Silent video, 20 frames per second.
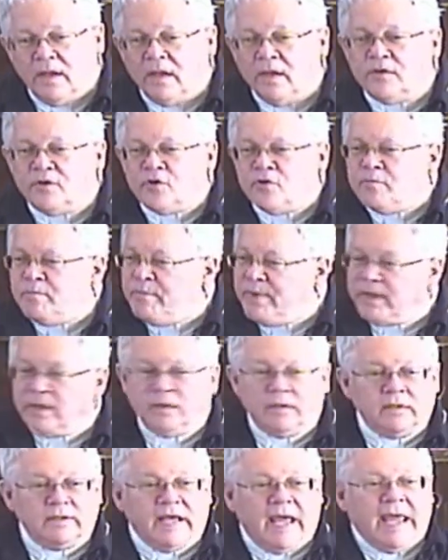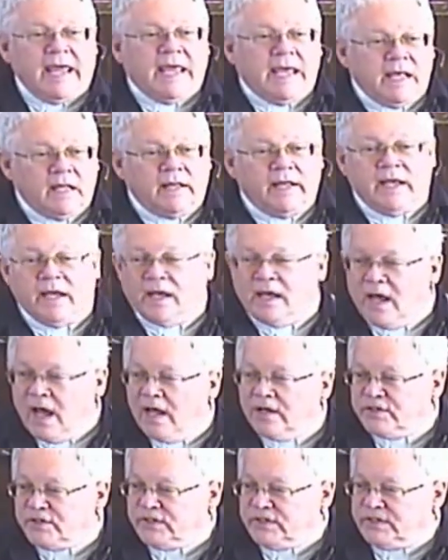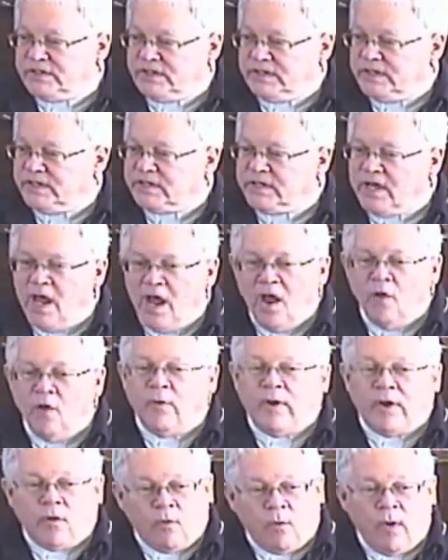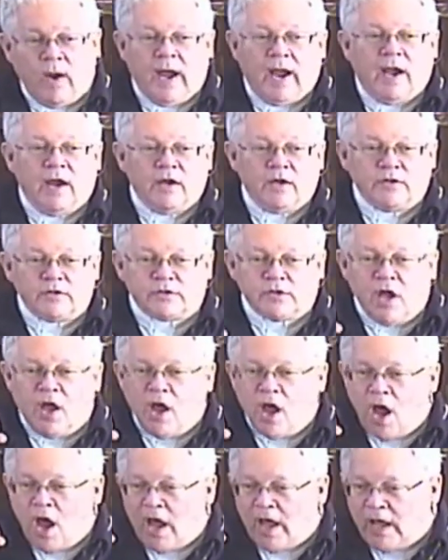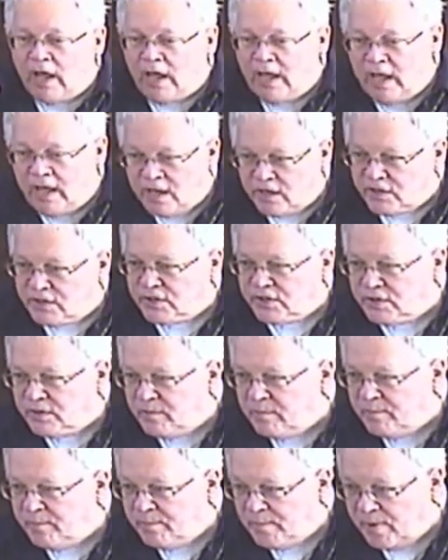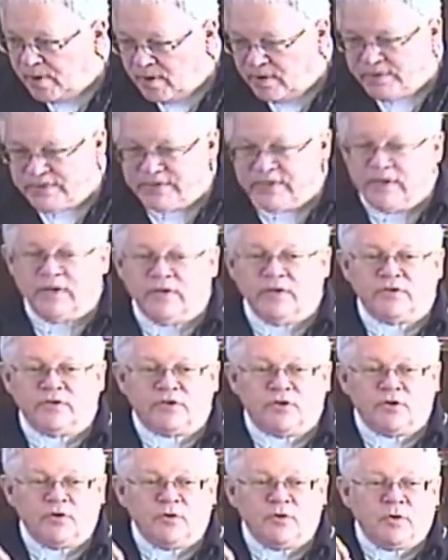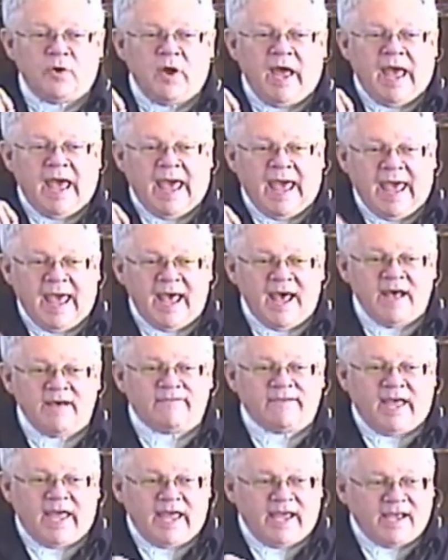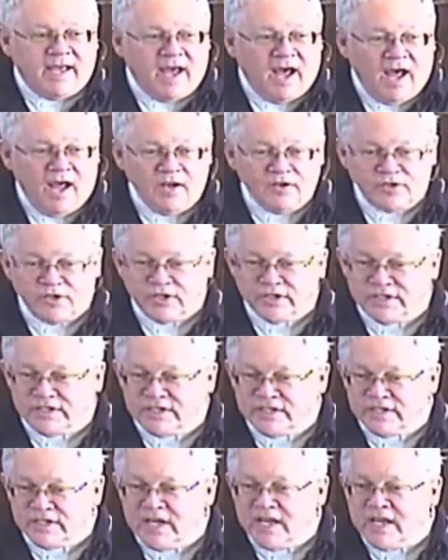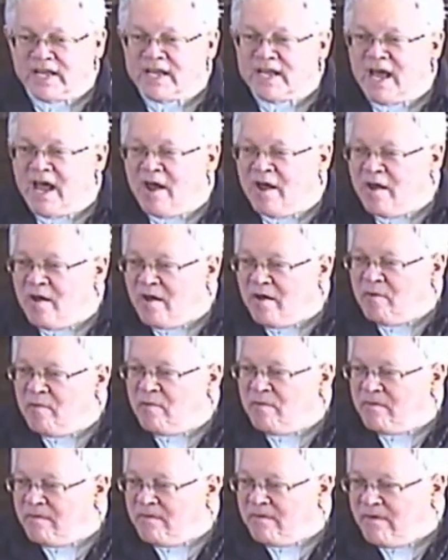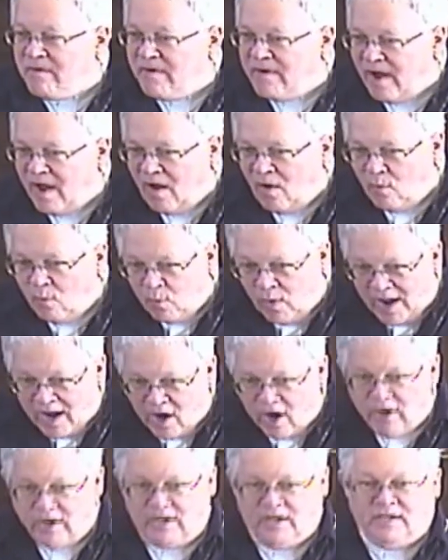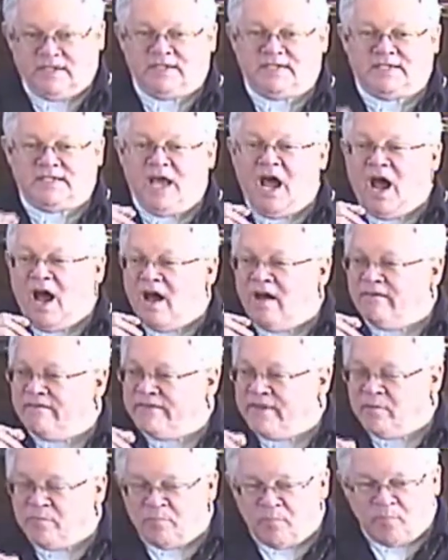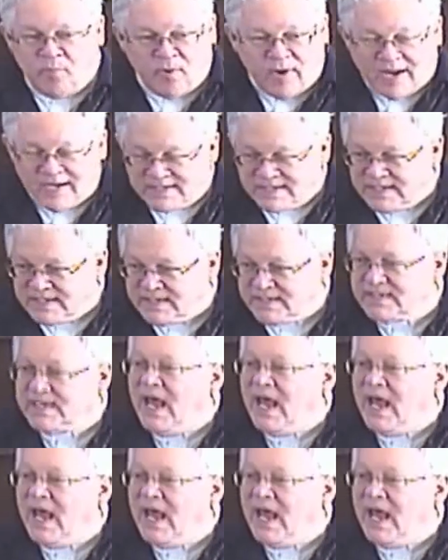to build a healing consciousness requires each person to have a conscious awareness of the presence,